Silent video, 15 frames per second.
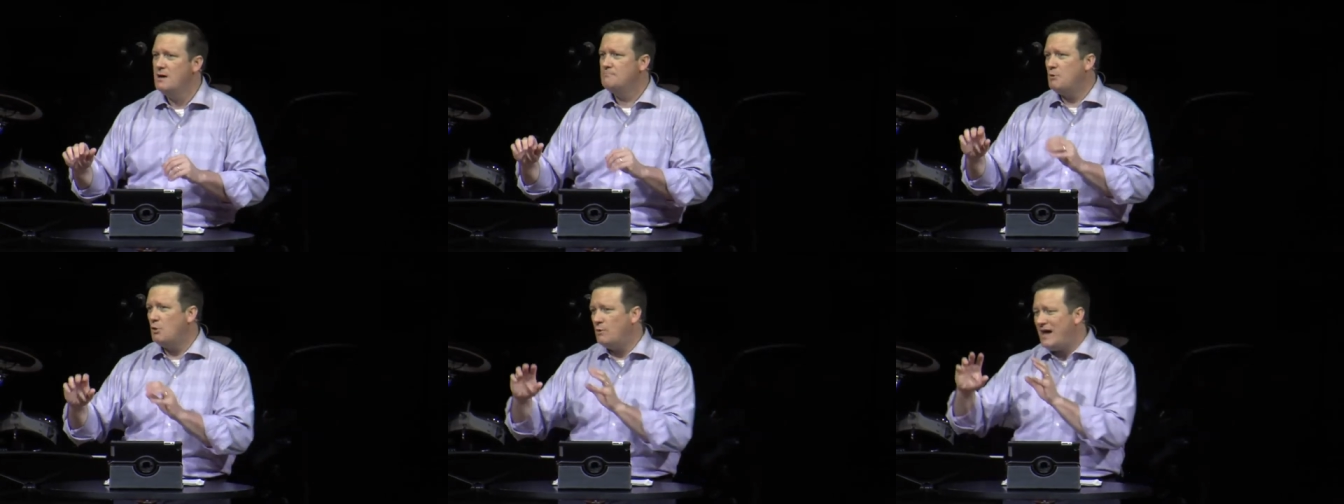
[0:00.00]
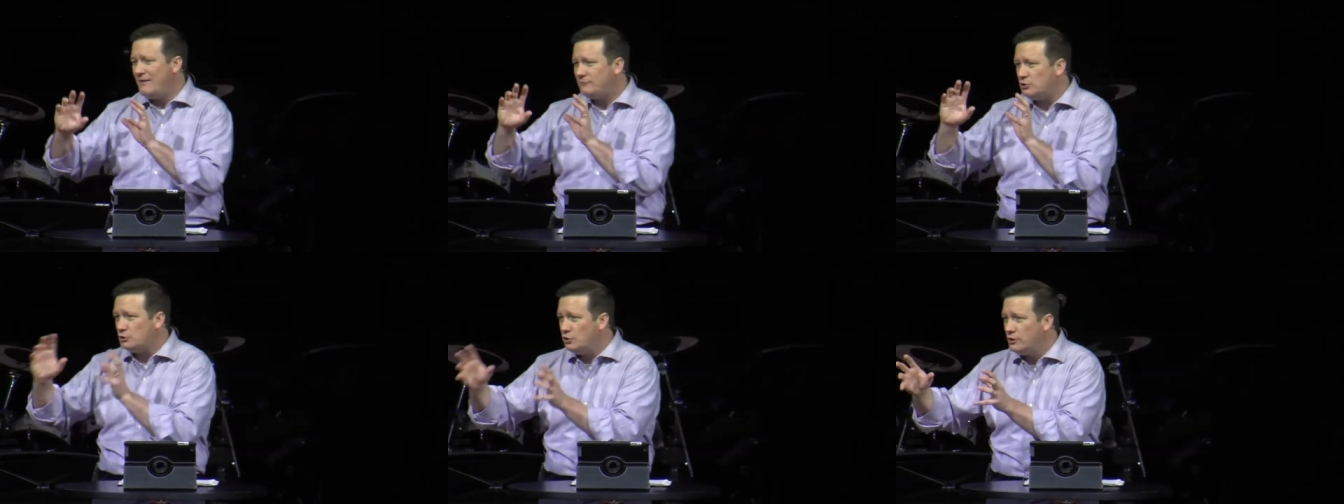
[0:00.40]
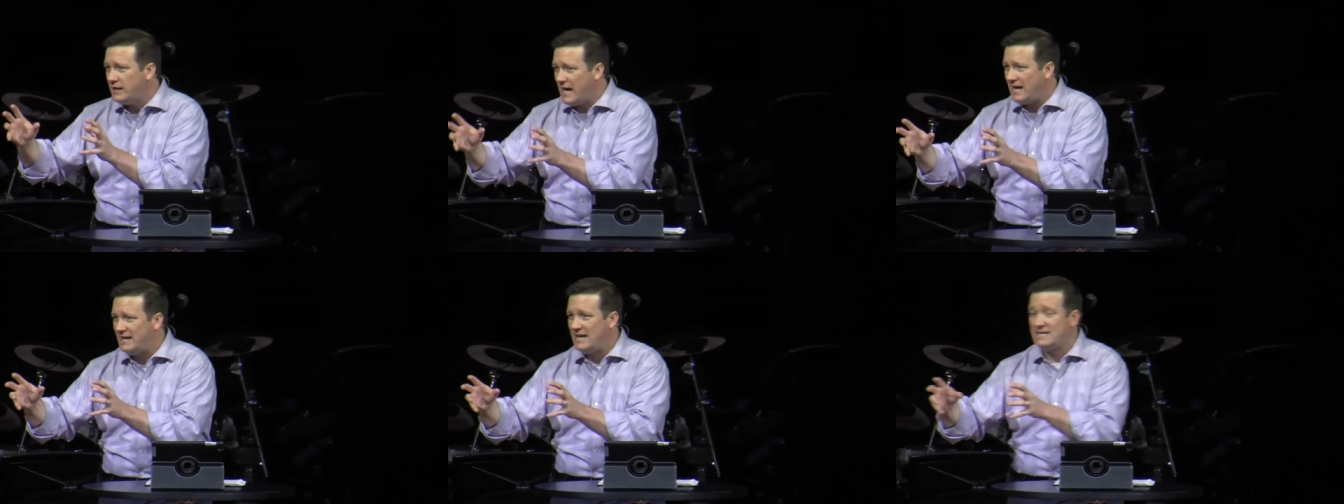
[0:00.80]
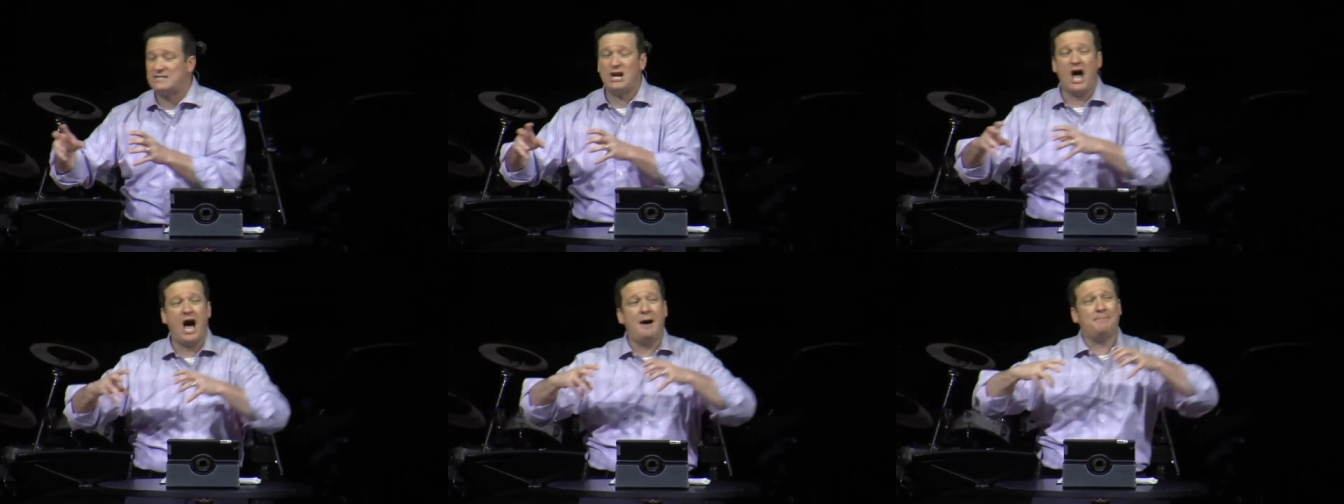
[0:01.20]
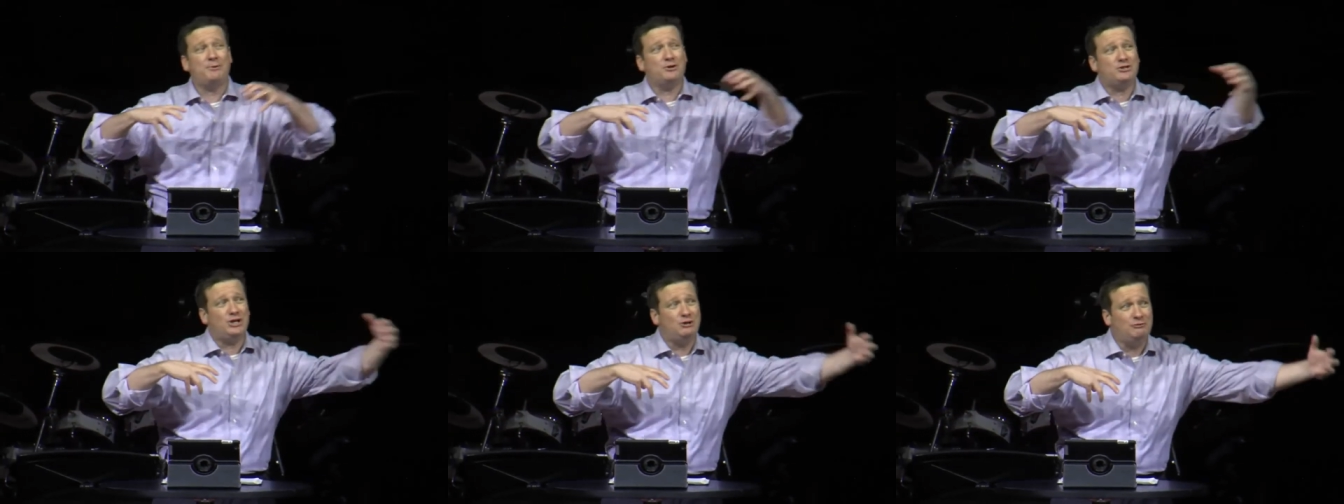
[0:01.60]
but we have to look at it as an
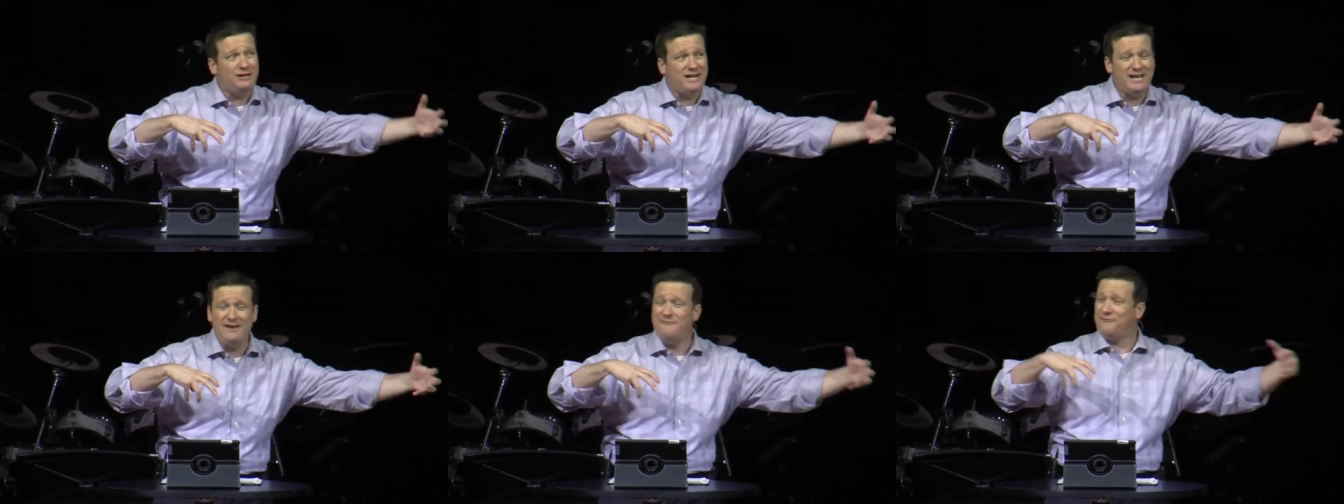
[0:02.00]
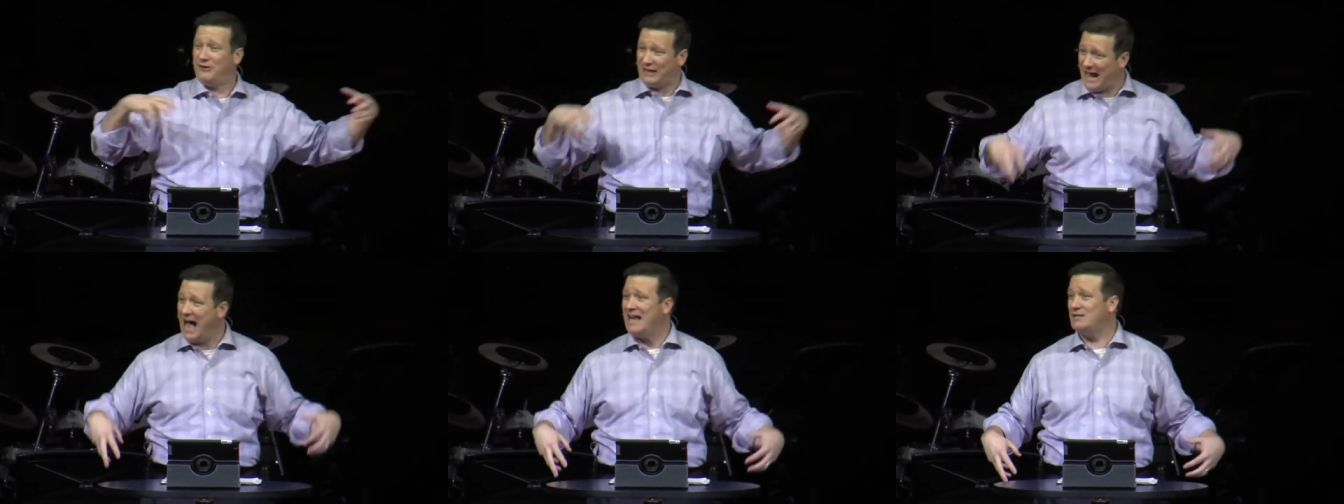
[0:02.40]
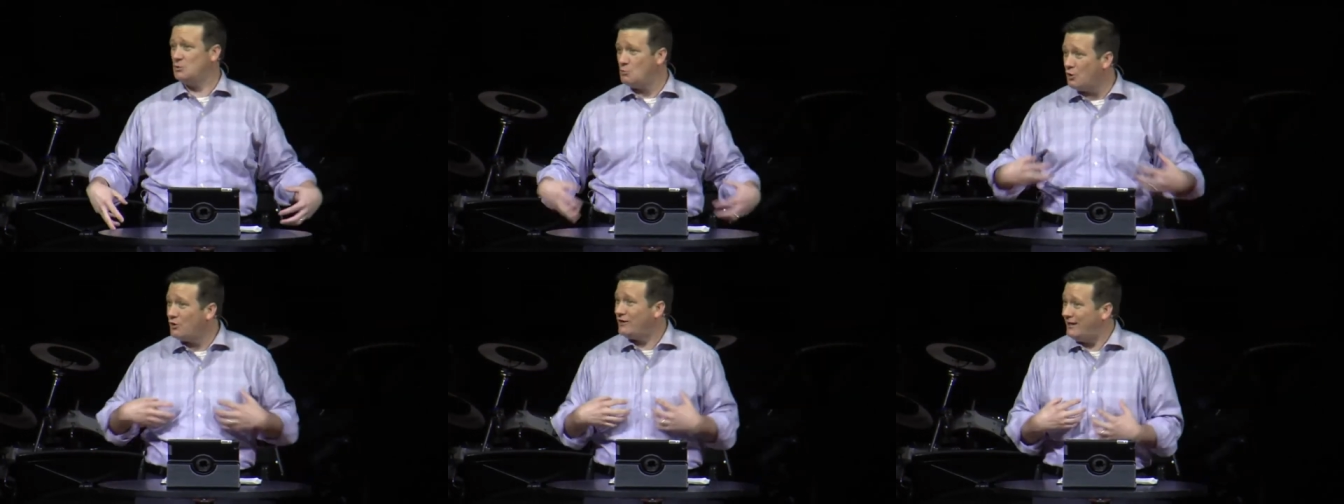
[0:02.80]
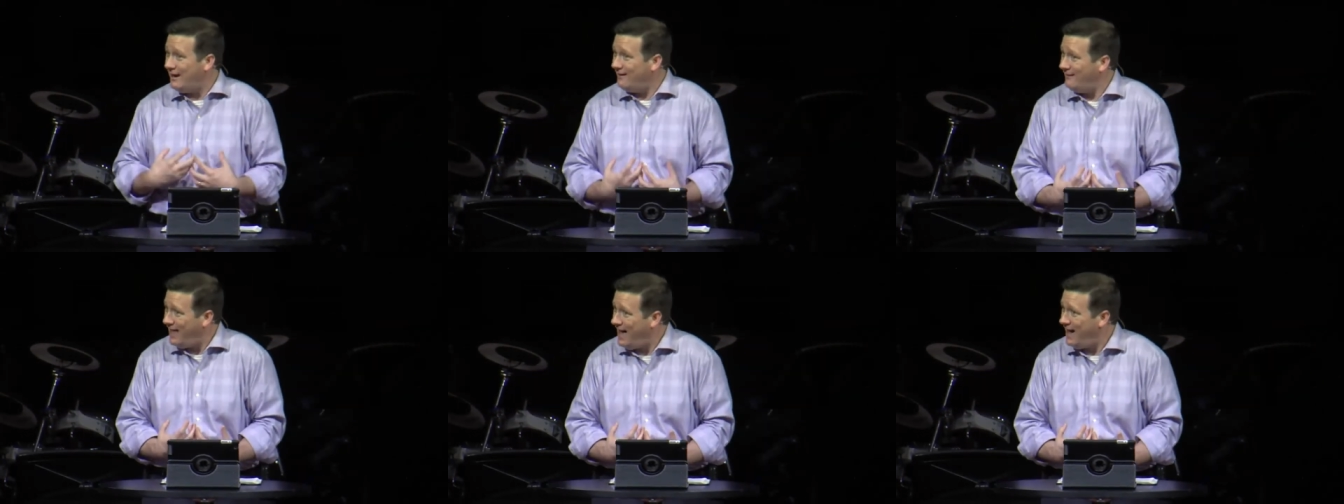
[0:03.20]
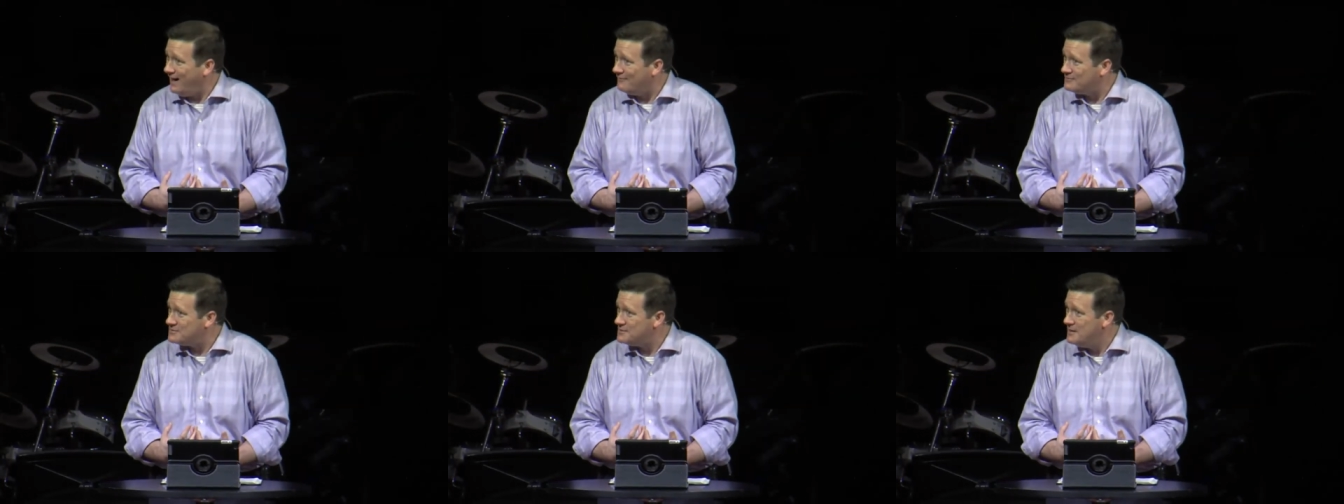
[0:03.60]
opportunity for God to work in our
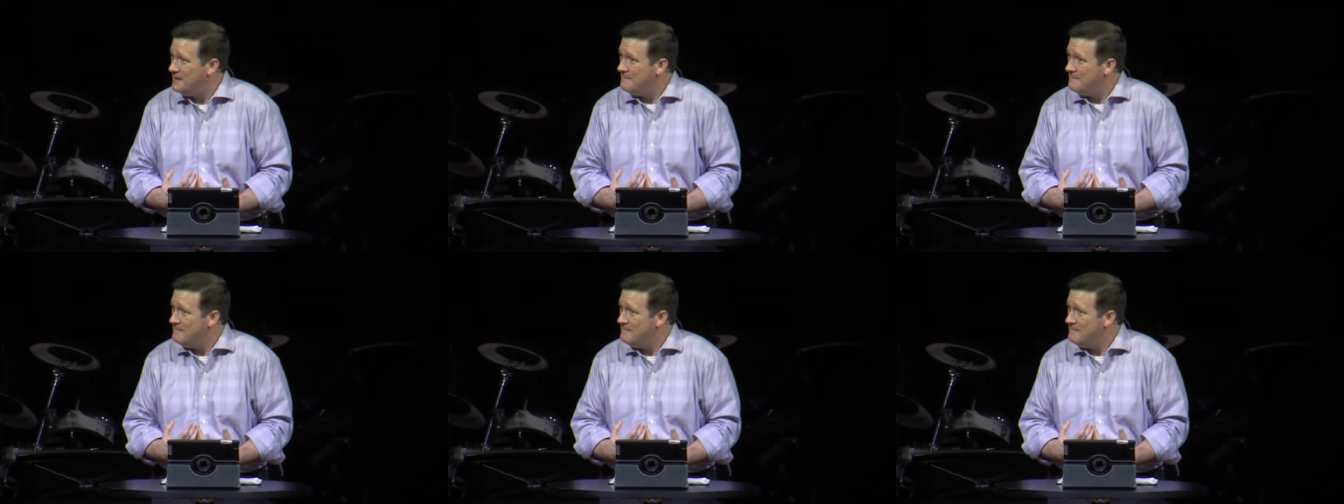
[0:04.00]
lives.